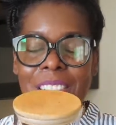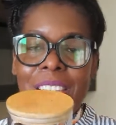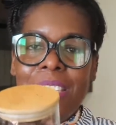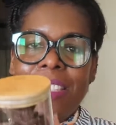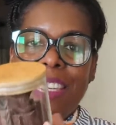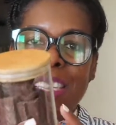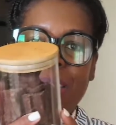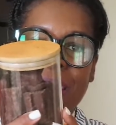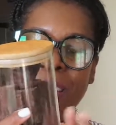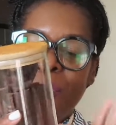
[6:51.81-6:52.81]
this
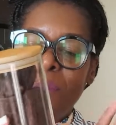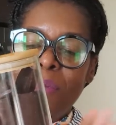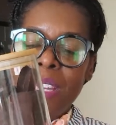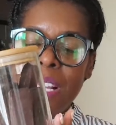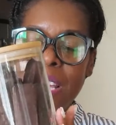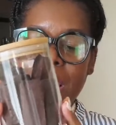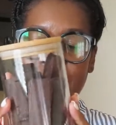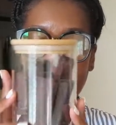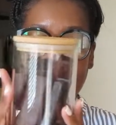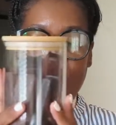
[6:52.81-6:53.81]
is
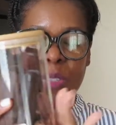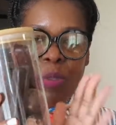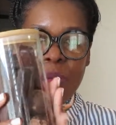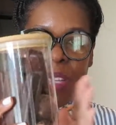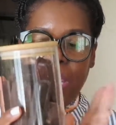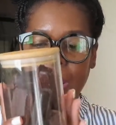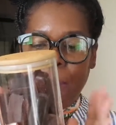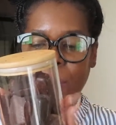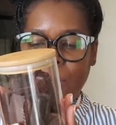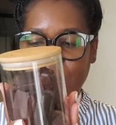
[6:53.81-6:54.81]
really luxury in a
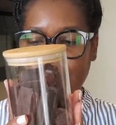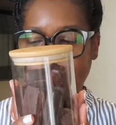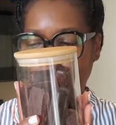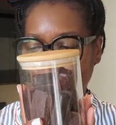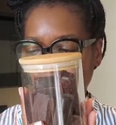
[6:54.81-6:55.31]
bottle.